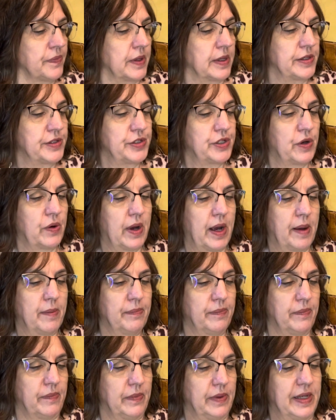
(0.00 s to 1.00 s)

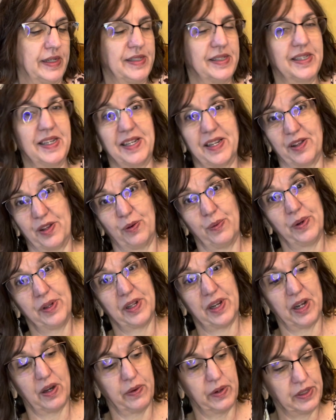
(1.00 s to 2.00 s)
so it's another one
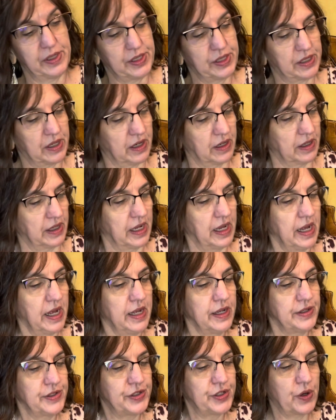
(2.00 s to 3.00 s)
that I want to start.
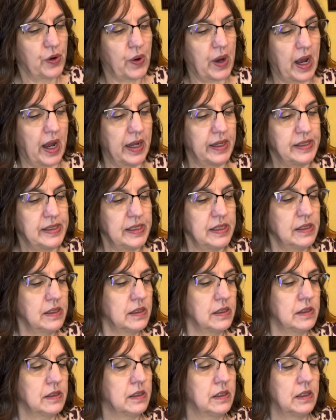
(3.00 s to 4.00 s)
So I
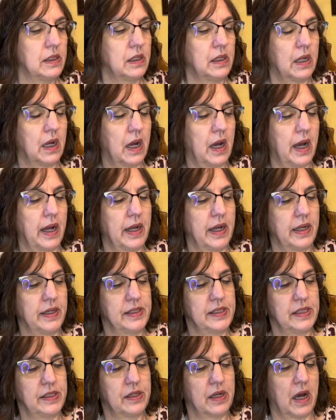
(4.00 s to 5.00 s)

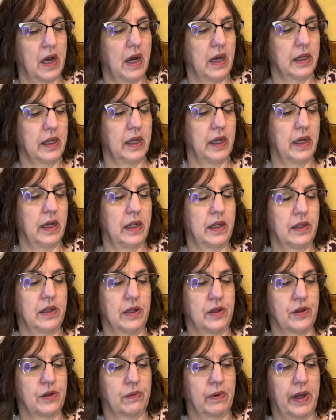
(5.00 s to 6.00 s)
did not get the
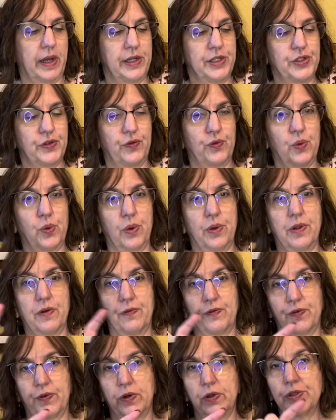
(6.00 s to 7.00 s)
threads for the
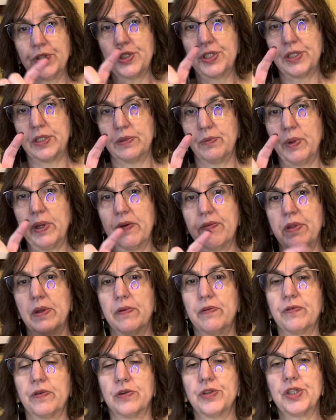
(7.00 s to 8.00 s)
first, we have the
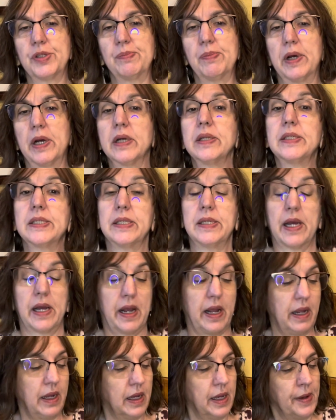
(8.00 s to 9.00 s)
first mug
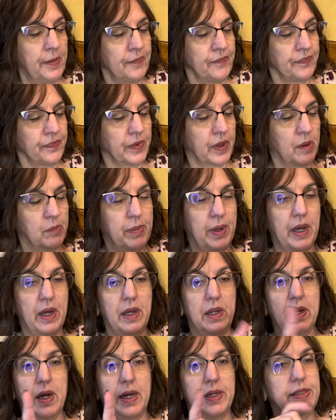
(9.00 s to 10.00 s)
today,
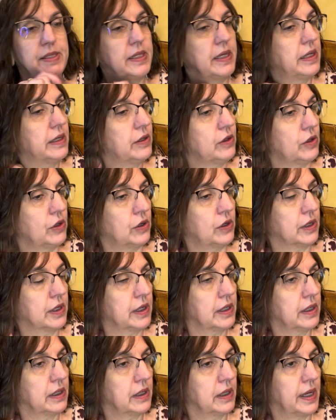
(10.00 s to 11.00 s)
but I did look
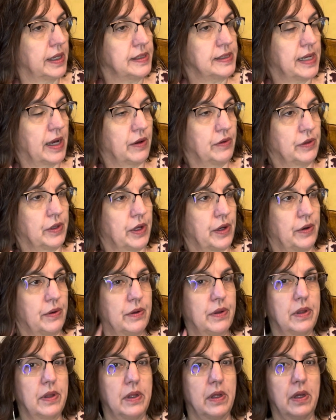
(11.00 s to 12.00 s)
and
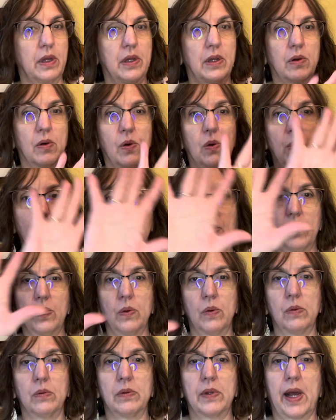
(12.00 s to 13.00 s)
download the
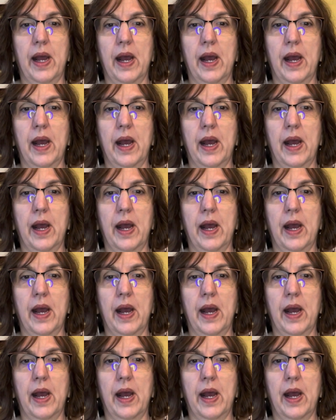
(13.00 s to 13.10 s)
whole